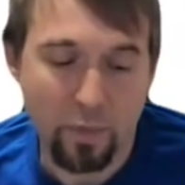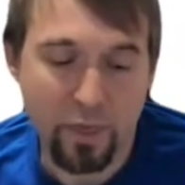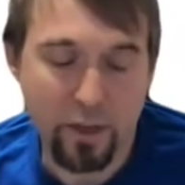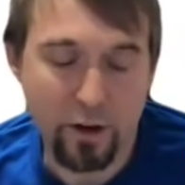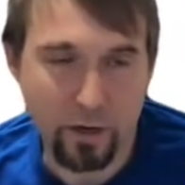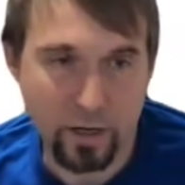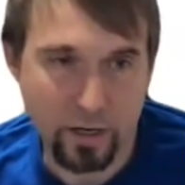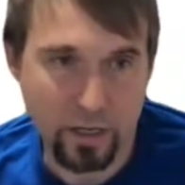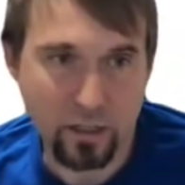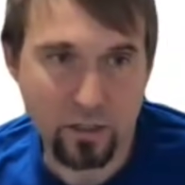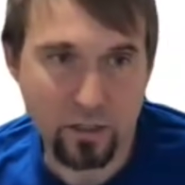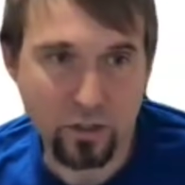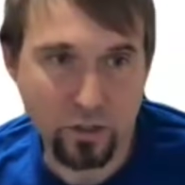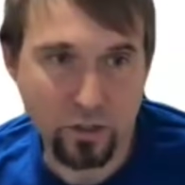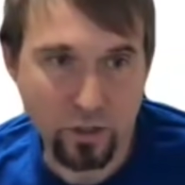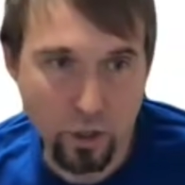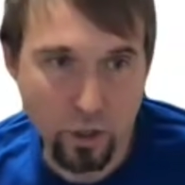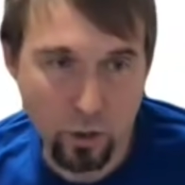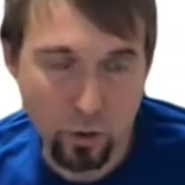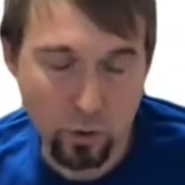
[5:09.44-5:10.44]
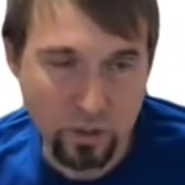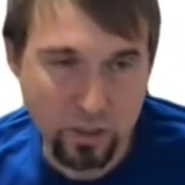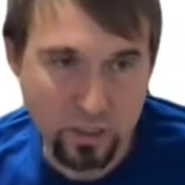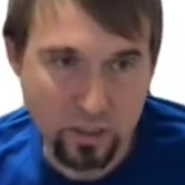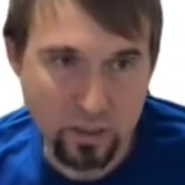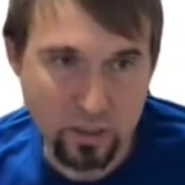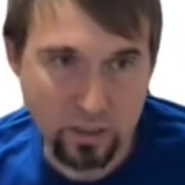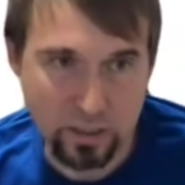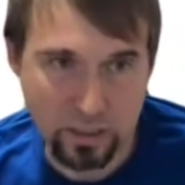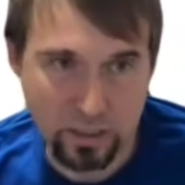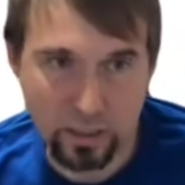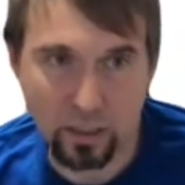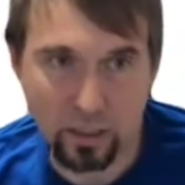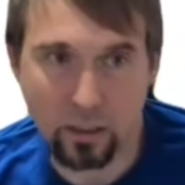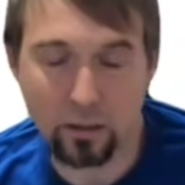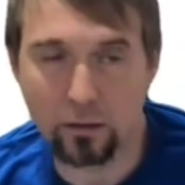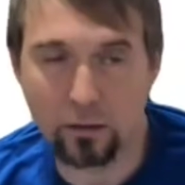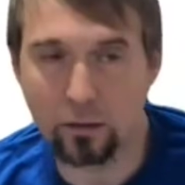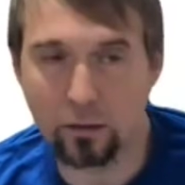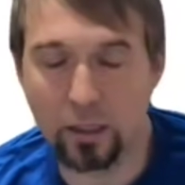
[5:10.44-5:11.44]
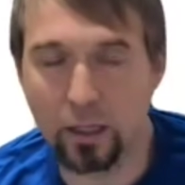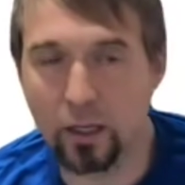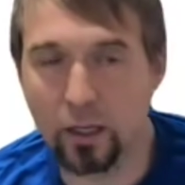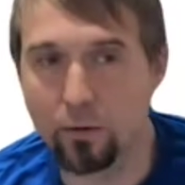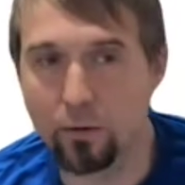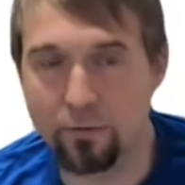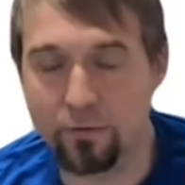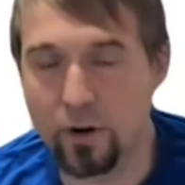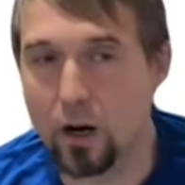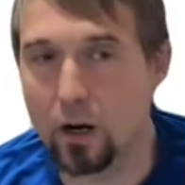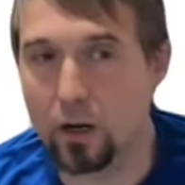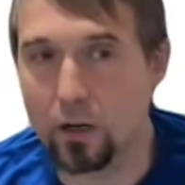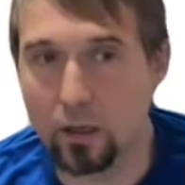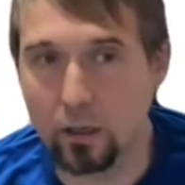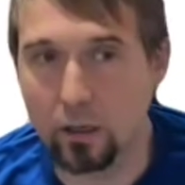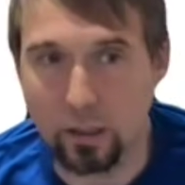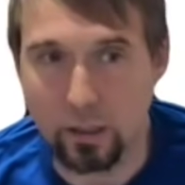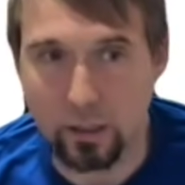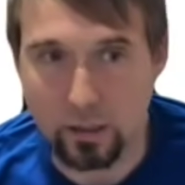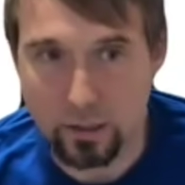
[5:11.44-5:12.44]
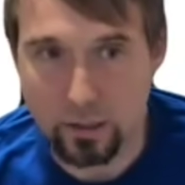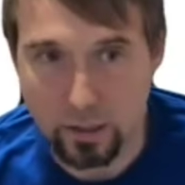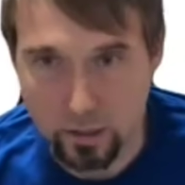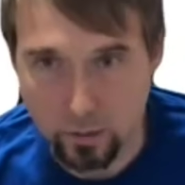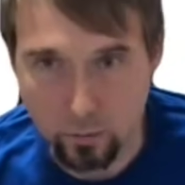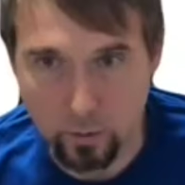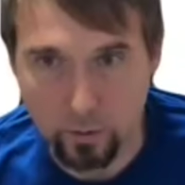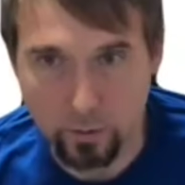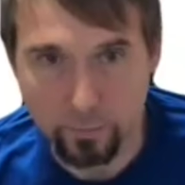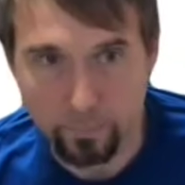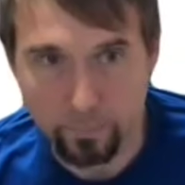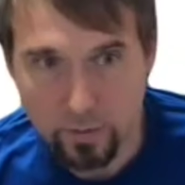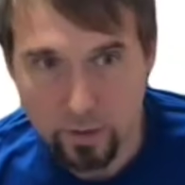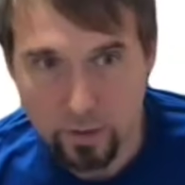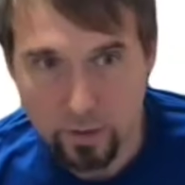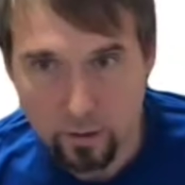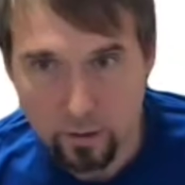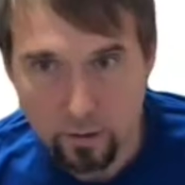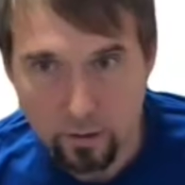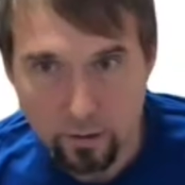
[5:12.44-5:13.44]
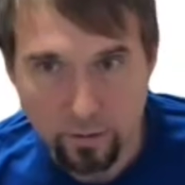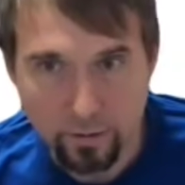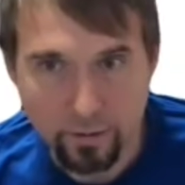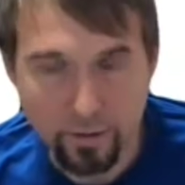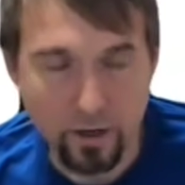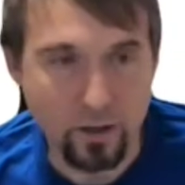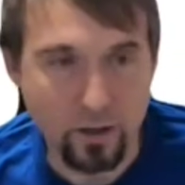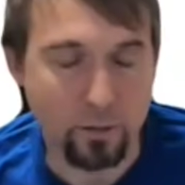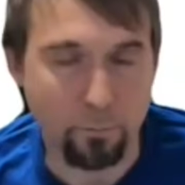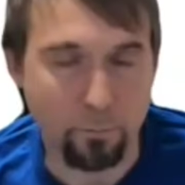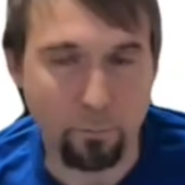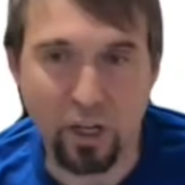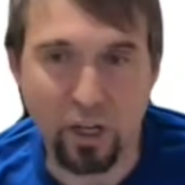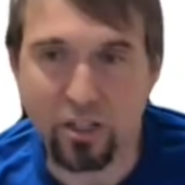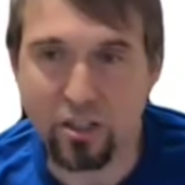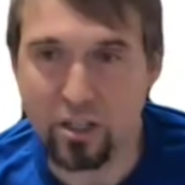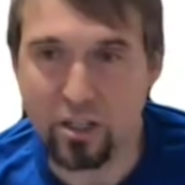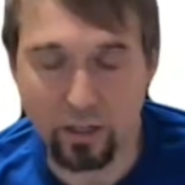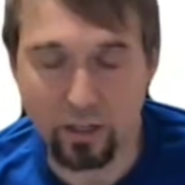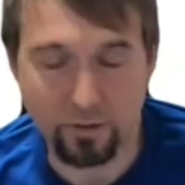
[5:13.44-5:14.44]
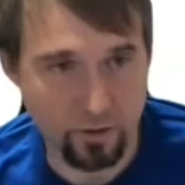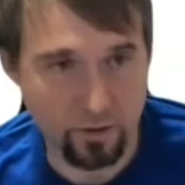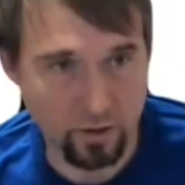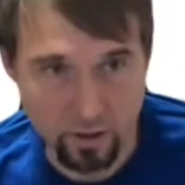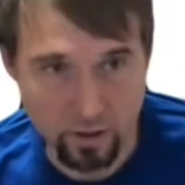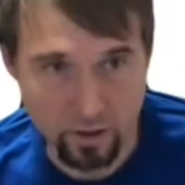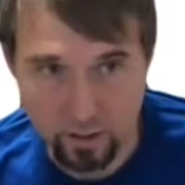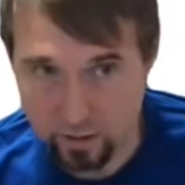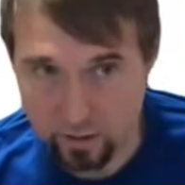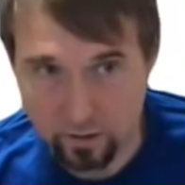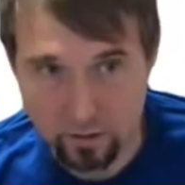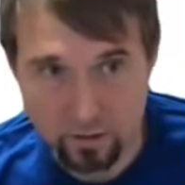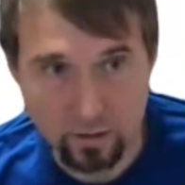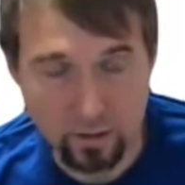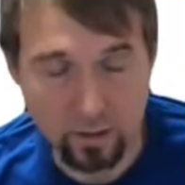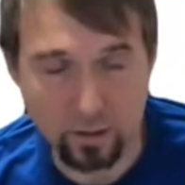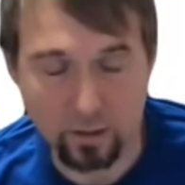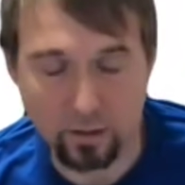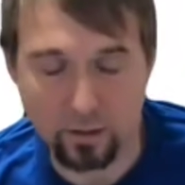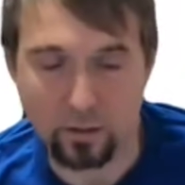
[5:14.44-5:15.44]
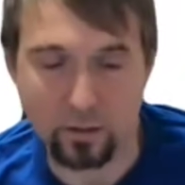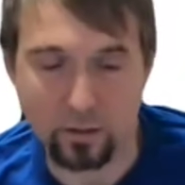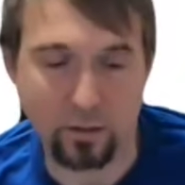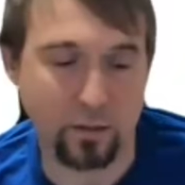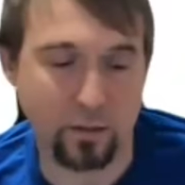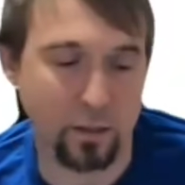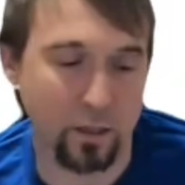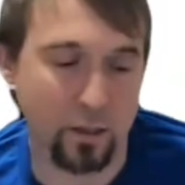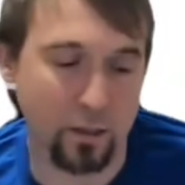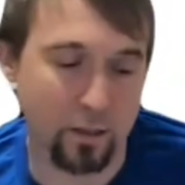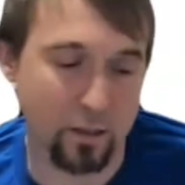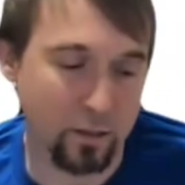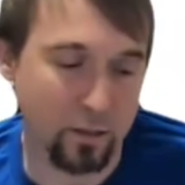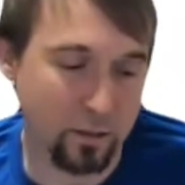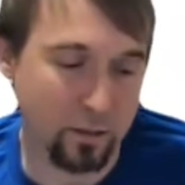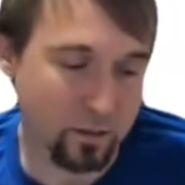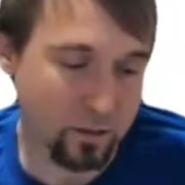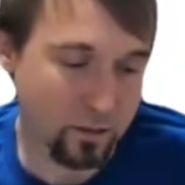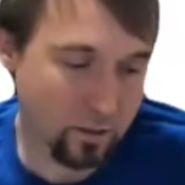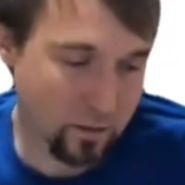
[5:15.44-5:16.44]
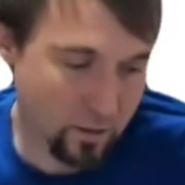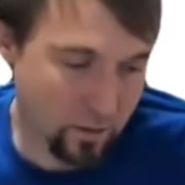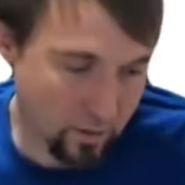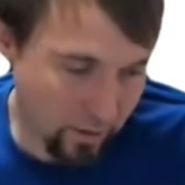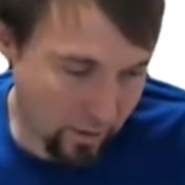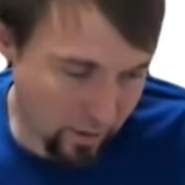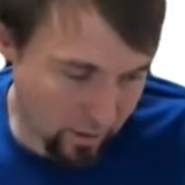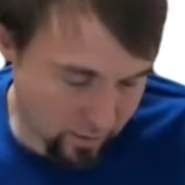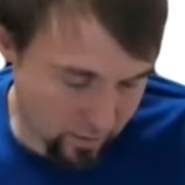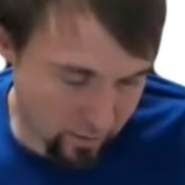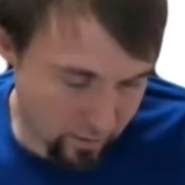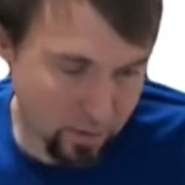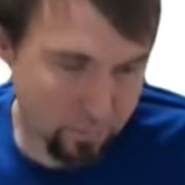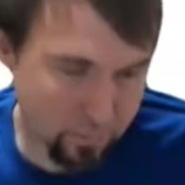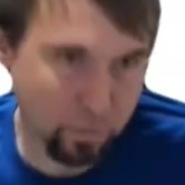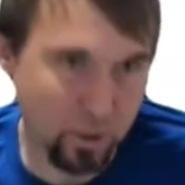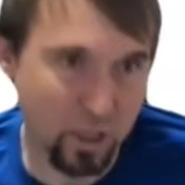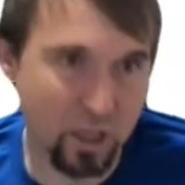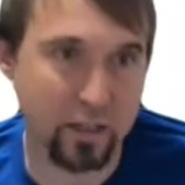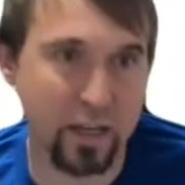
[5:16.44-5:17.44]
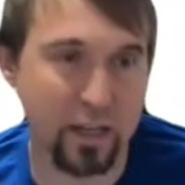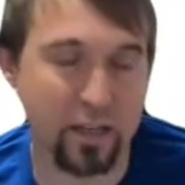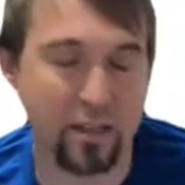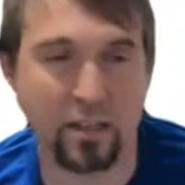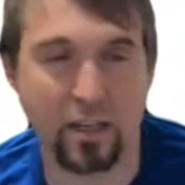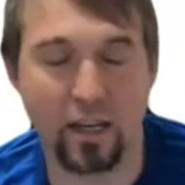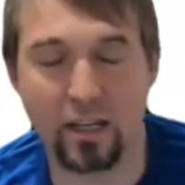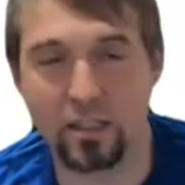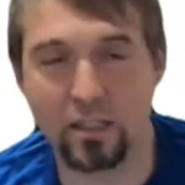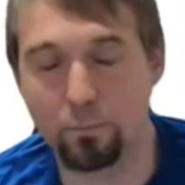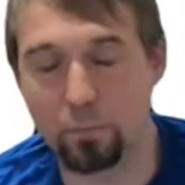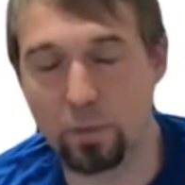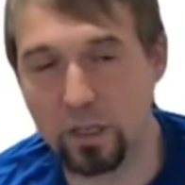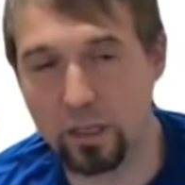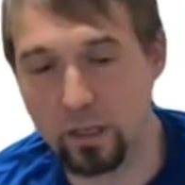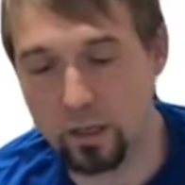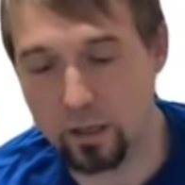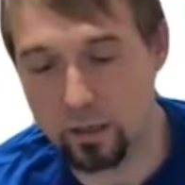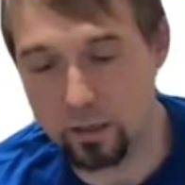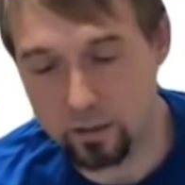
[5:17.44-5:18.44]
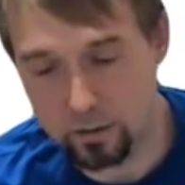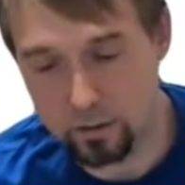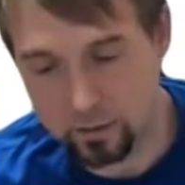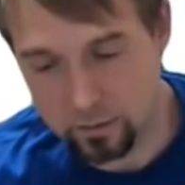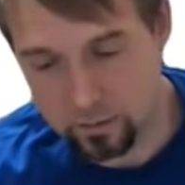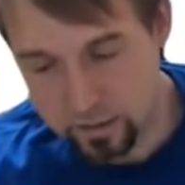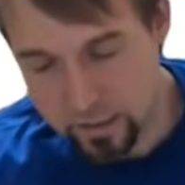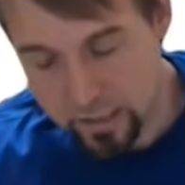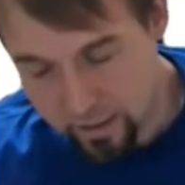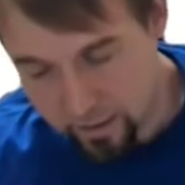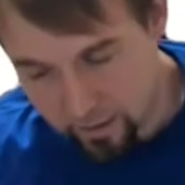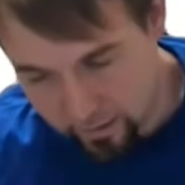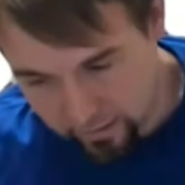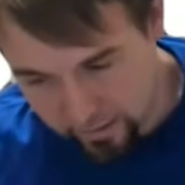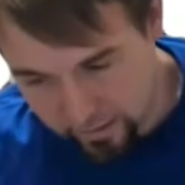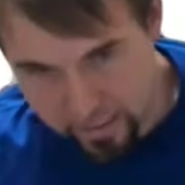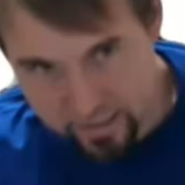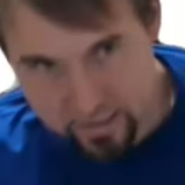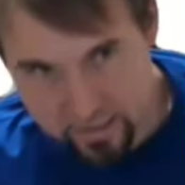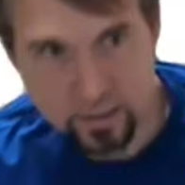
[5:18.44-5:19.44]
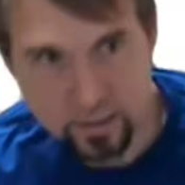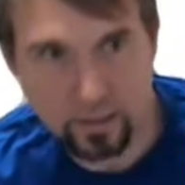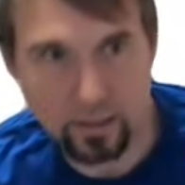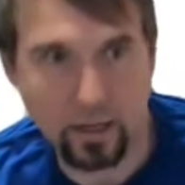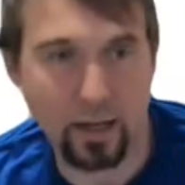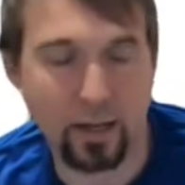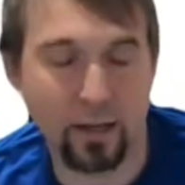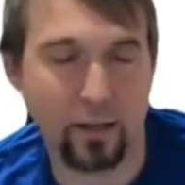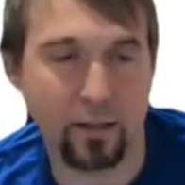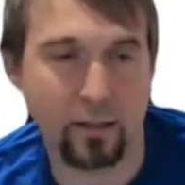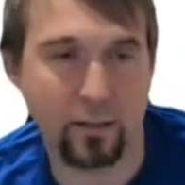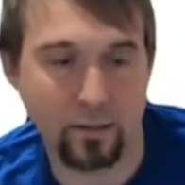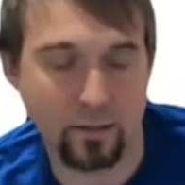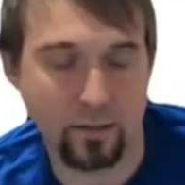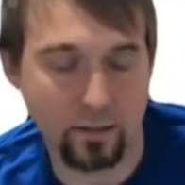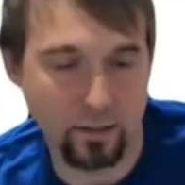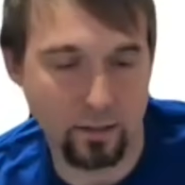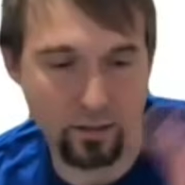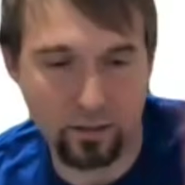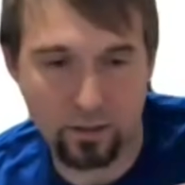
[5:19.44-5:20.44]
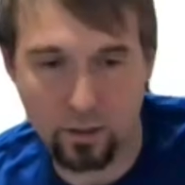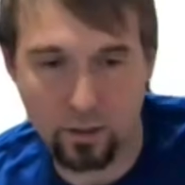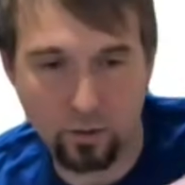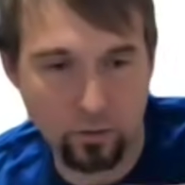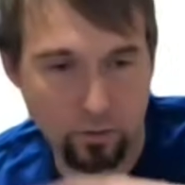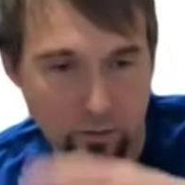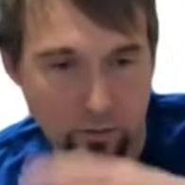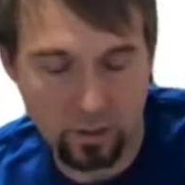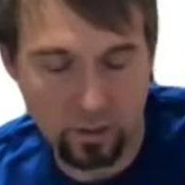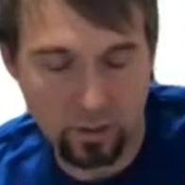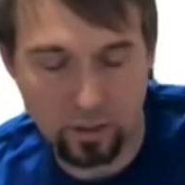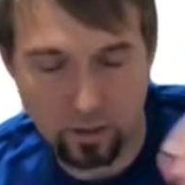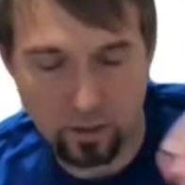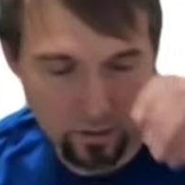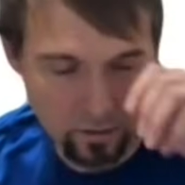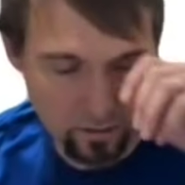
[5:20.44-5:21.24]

there is no singular lingua franca like SQL. There's a bunch of different things. There's Splunk has SPL, Elastic has its own